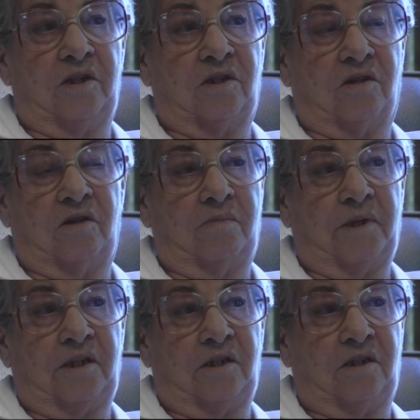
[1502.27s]
they started up,
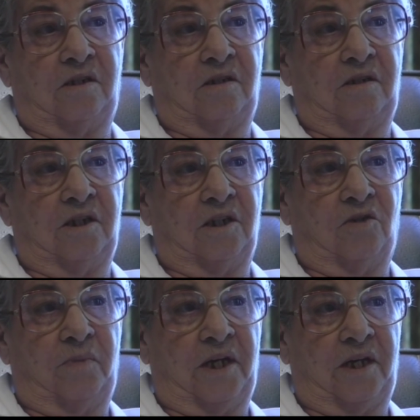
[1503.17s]
I just didn't
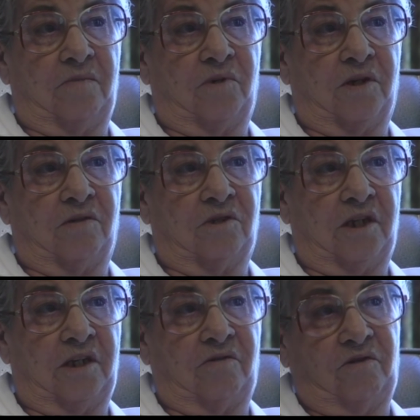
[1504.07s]
go back because I
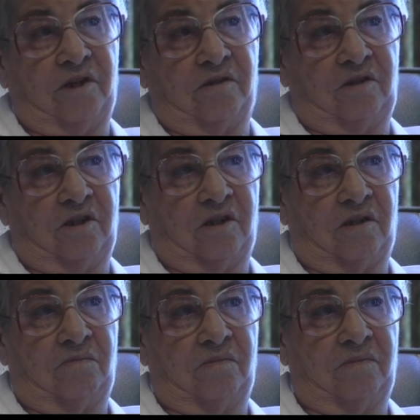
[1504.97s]
had a regular
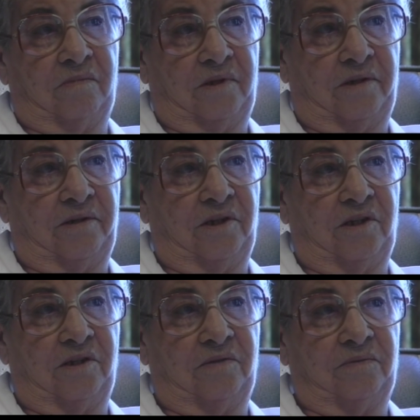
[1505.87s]
job there, you
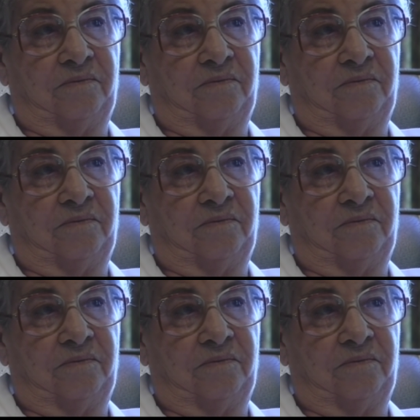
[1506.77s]
know.